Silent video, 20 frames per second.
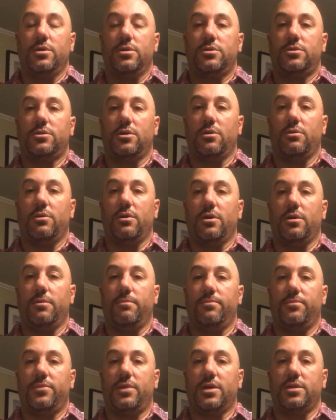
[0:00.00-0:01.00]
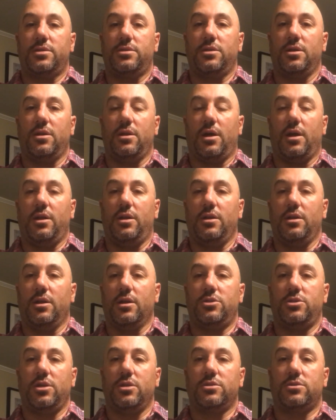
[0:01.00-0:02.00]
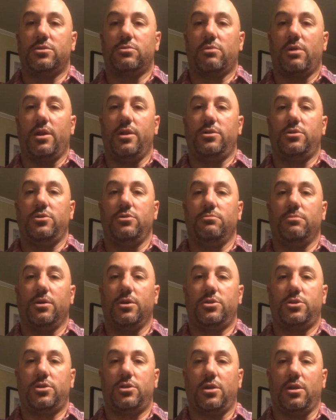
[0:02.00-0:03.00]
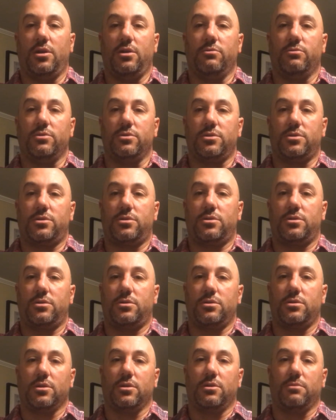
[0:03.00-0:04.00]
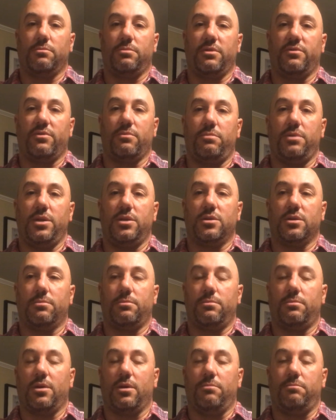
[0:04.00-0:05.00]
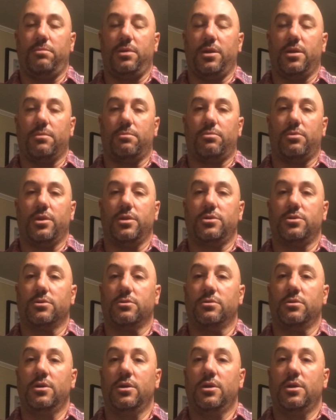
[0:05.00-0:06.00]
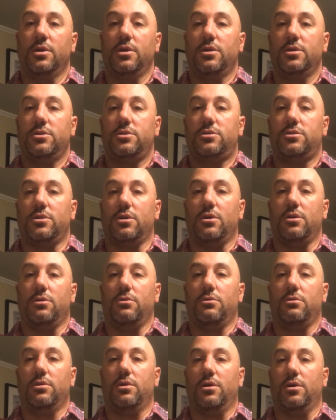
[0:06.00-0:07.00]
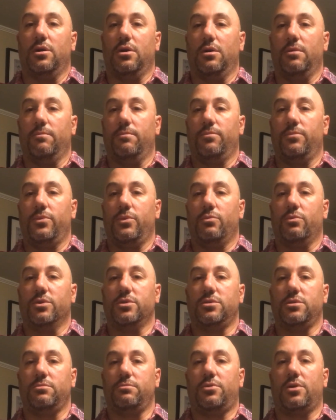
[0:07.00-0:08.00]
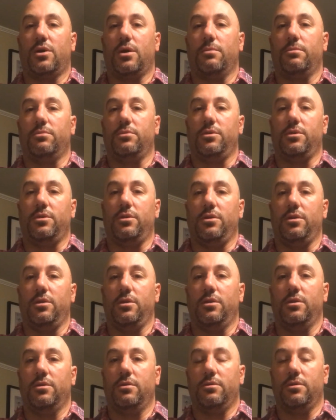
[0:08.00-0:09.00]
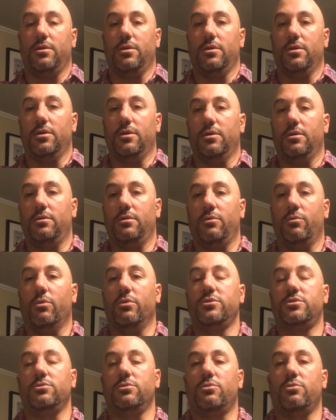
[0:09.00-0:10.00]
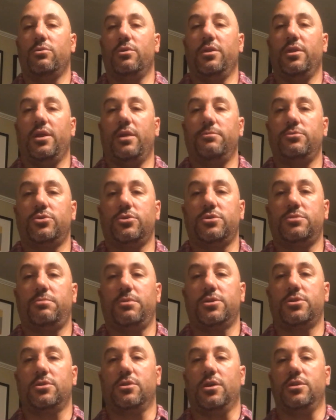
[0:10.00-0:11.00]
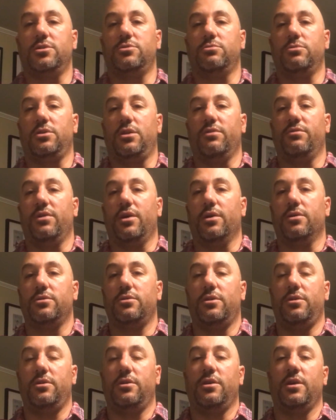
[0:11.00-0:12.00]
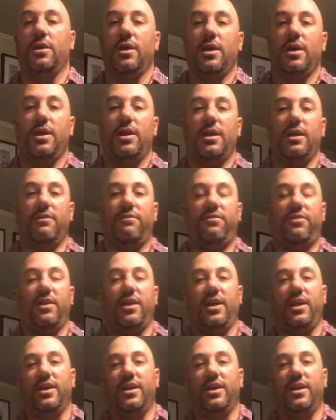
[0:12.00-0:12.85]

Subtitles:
So that's it. I didn't get a chance to ride it too much, and it was a little bit beat up rental. So wasn't probably it wasn't the one that I'm sure Specialized would give out if